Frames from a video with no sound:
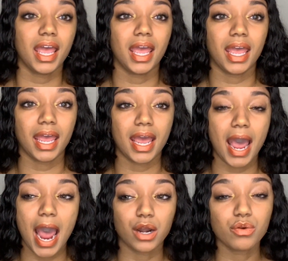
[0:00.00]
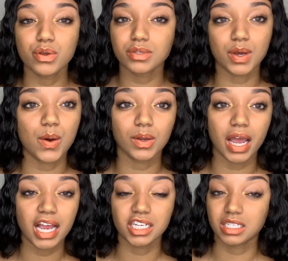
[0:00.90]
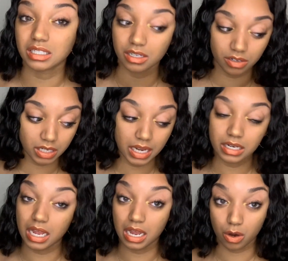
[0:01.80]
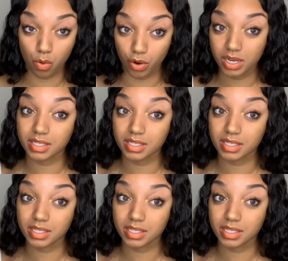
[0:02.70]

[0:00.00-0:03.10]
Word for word: And I don't use a whole lot, just literally a, a quarter